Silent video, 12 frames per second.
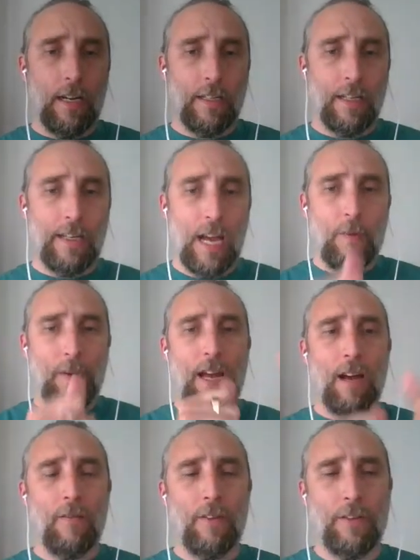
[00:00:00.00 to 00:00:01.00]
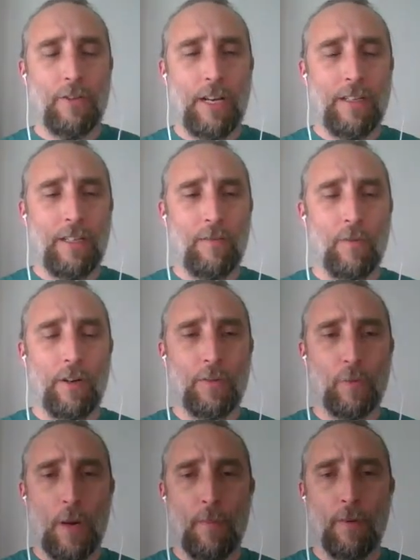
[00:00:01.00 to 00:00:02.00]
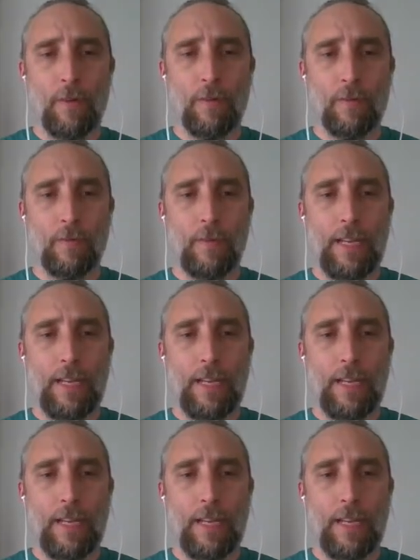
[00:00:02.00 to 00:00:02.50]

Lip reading: And then now we have this JT word scramble